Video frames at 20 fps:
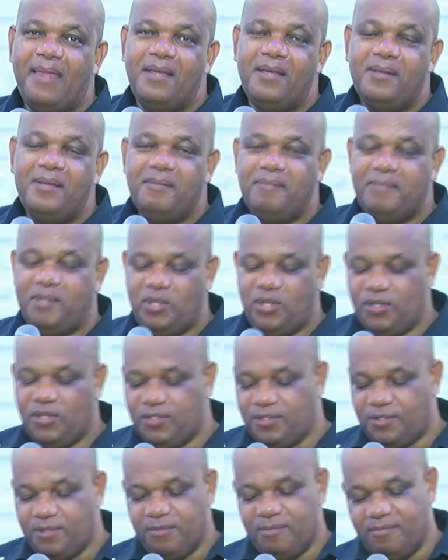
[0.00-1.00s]

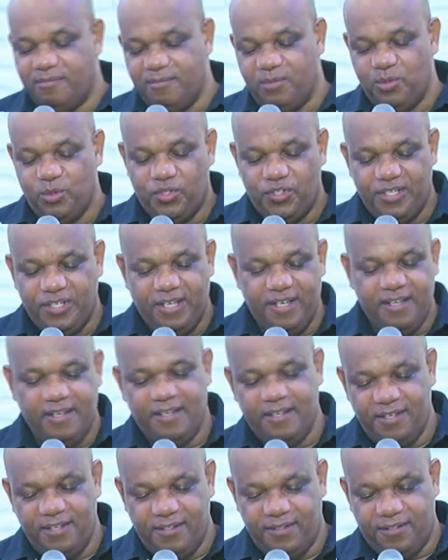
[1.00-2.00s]
Because Moshe
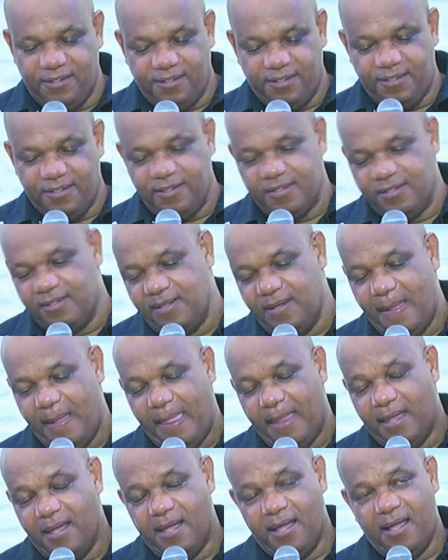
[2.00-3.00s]
is
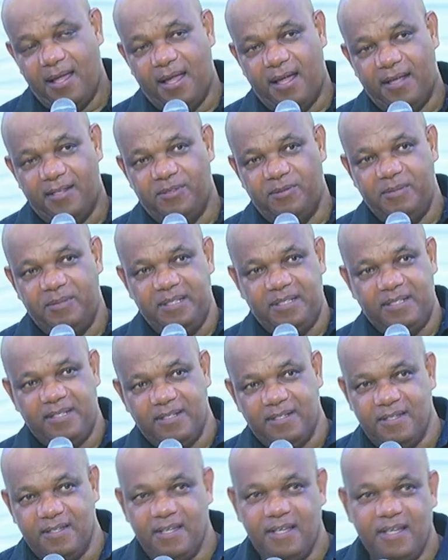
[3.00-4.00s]
admitted
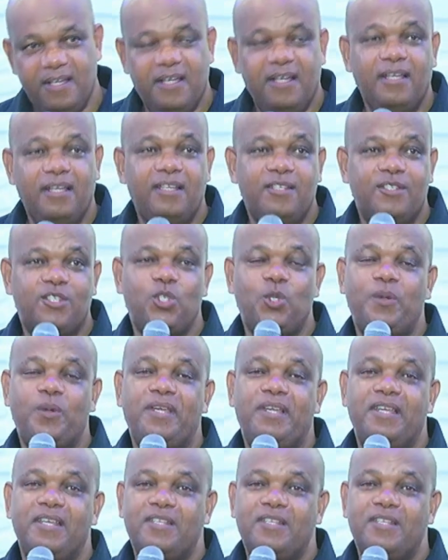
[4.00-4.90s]
there, is doing his